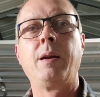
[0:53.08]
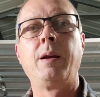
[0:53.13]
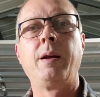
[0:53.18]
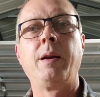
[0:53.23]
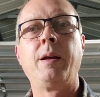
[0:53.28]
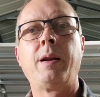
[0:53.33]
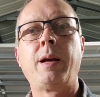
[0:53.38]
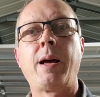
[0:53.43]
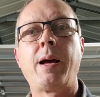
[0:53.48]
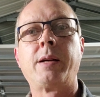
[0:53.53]

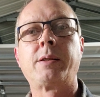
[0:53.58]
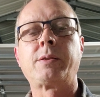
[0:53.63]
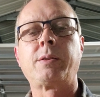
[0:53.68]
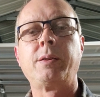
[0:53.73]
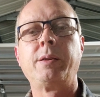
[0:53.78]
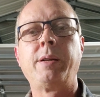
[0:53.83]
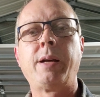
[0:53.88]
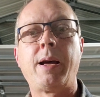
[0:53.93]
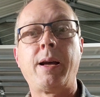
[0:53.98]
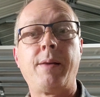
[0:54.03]
and
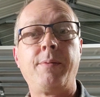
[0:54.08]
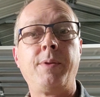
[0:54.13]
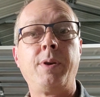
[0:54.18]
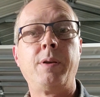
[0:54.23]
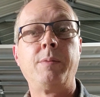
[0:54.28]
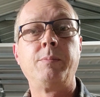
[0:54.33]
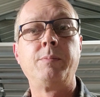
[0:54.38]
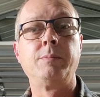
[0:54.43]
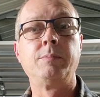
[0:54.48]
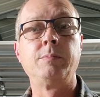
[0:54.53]
actually have
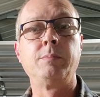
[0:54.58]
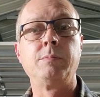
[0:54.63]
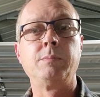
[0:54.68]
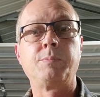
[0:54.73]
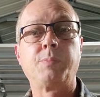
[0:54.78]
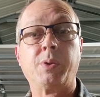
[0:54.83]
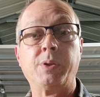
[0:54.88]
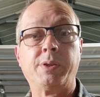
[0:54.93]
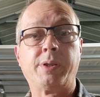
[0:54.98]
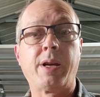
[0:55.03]
them
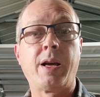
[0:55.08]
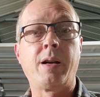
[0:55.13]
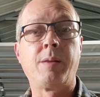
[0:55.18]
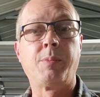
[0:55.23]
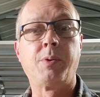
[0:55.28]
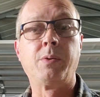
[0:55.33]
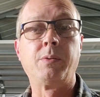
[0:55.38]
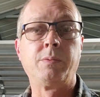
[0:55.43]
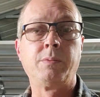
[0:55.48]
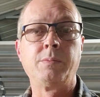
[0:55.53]

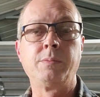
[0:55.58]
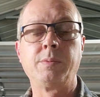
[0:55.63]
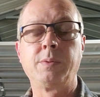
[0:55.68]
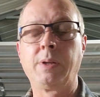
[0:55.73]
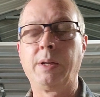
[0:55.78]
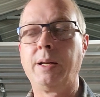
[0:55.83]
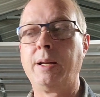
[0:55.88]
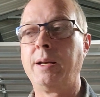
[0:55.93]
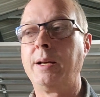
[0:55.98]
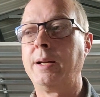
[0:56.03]
presentable,
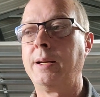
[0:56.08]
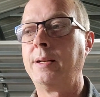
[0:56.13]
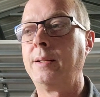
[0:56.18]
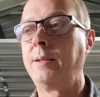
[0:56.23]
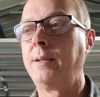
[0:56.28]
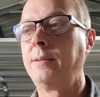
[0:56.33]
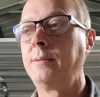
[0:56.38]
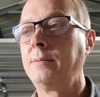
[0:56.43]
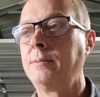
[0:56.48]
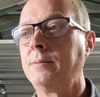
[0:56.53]
and
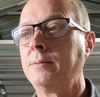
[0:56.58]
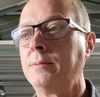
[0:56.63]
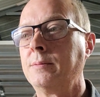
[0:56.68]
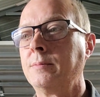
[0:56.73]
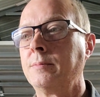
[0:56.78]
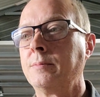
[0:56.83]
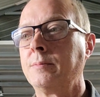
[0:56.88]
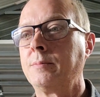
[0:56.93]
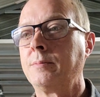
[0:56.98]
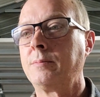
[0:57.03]

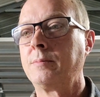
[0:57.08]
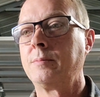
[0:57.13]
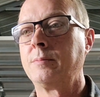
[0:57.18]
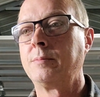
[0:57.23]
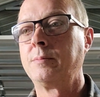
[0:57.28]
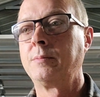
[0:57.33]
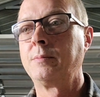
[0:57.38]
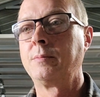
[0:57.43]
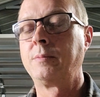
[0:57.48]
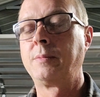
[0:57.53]

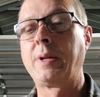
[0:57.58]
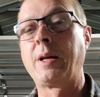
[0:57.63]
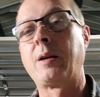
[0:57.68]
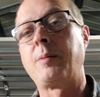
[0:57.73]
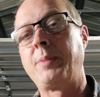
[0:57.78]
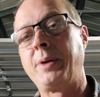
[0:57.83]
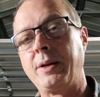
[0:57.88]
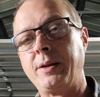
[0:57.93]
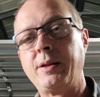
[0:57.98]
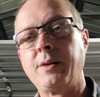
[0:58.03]
that'll
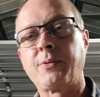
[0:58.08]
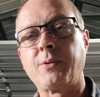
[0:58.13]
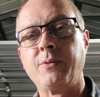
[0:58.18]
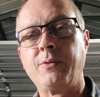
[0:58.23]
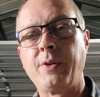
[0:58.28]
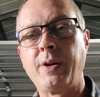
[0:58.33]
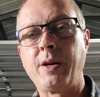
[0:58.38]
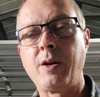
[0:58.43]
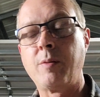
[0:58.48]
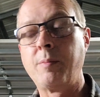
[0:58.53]
be a different
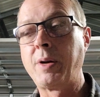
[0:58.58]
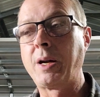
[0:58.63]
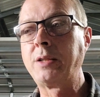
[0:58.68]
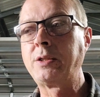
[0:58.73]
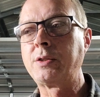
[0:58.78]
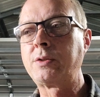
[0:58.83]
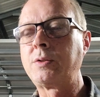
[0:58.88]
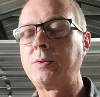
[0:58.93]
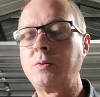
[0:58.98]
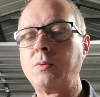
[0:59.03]
video. But
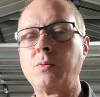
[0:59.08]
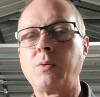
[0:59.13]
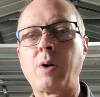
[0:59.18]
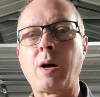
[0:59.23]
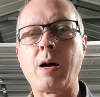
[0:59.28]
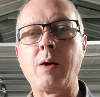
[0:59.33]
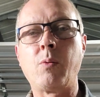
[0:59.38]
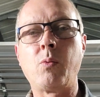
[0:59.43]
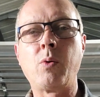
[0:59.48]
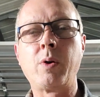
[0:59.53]

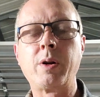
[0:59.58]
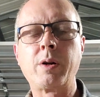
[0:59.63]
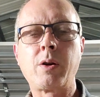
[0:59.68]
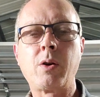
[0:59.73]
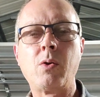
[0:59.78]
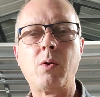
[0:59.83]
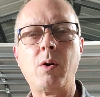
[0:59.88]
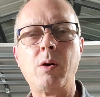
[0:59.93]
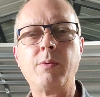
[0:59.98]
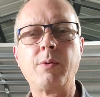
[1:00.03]
I want to
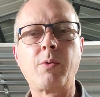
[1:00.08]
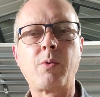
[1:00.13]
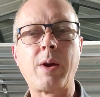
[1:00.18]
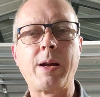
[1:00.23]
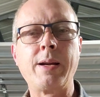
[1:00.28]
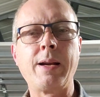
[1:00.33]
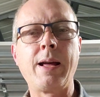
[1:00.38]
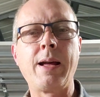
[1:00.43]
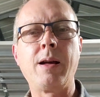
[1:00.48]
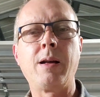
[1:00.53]
go over
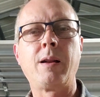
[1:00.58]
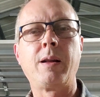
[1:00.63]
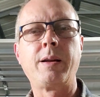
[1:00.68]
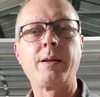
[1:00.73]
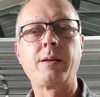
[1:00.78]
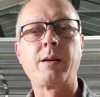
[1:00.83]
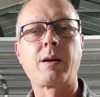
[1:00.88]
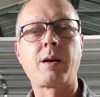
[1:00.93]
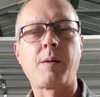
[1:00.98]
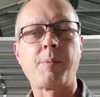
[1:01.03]
right now
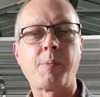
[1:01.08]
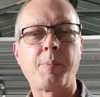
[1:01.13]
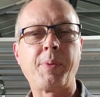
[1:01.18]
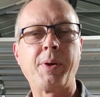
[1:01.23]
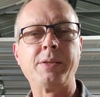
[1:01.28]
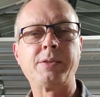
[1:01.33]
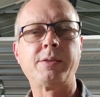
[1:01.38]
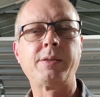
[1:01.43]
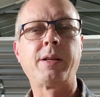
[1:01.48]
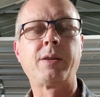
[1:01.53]
like a couple
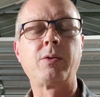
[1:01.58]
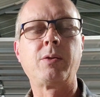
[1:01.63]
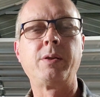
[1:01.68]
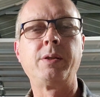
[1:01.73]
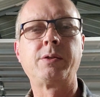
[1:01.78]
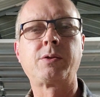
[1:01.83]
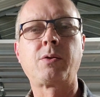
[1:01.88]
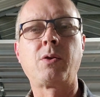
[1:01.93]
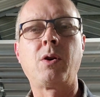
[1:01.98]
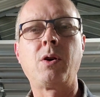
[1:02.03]
pieces that are on
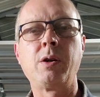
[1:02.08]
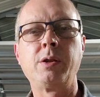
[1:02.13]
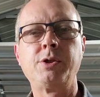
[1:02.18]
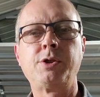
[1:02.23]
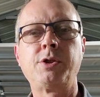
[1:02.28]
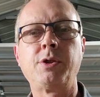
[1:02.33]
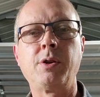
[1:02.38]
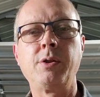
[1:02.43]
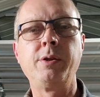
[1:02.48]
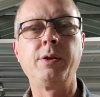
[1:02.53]
this car and
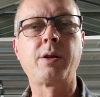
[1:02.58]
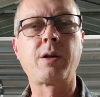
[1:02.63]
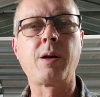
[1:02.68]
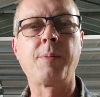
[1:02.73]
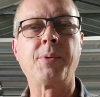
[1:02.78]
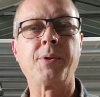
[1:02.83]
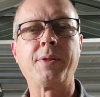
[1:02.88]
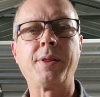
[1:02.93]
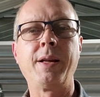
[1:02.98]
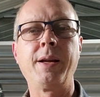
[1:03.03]
show you a
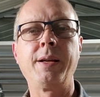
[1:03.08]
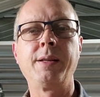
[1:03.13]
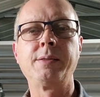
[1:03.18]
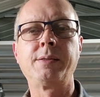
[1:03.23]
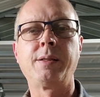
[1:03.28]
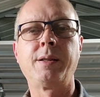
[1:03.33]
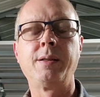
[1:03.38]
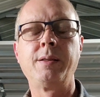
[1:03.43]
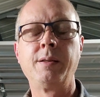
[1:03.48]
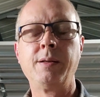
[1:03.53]
couple
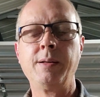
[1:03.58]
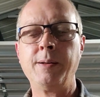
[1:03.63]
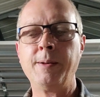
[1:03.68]
things that